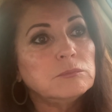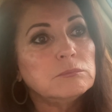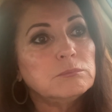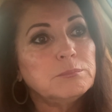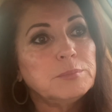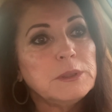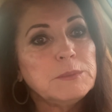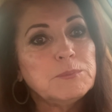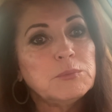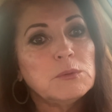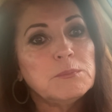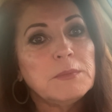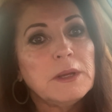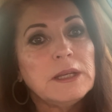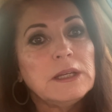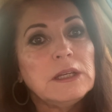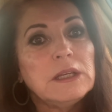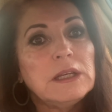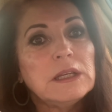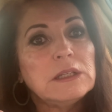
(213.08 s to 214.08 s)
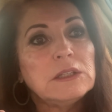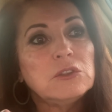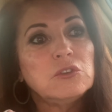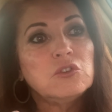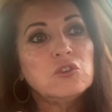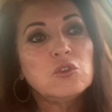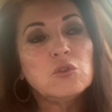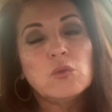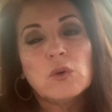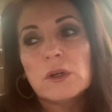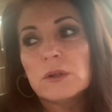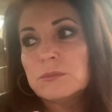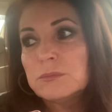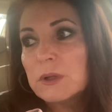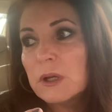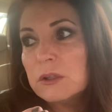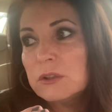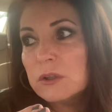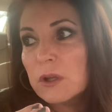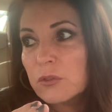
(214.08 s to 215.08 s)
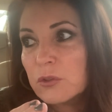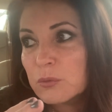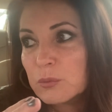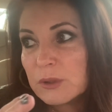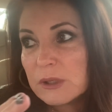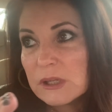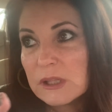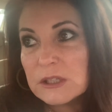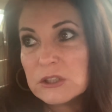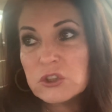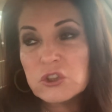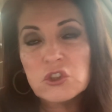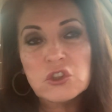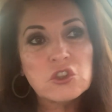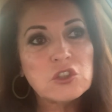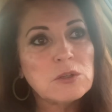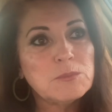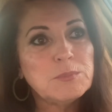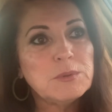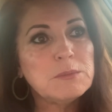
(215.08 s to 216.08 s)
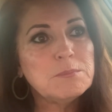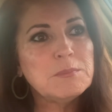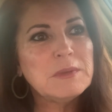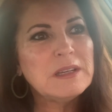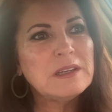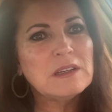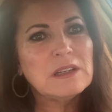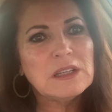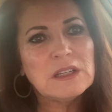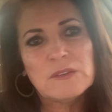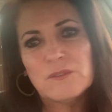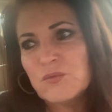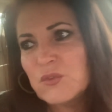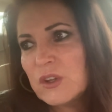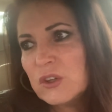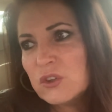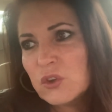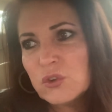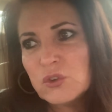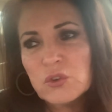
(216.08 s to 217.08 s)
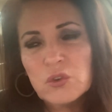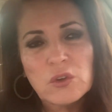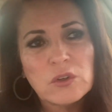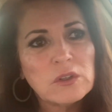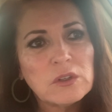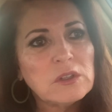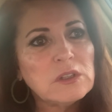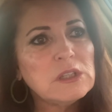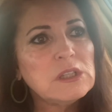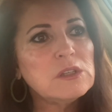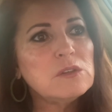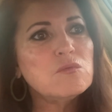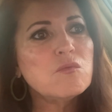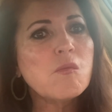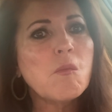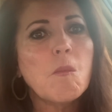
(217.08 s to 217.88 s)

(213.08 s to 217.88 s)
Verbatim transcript: People may get into a, another relationship immediately if they know you're going to leave.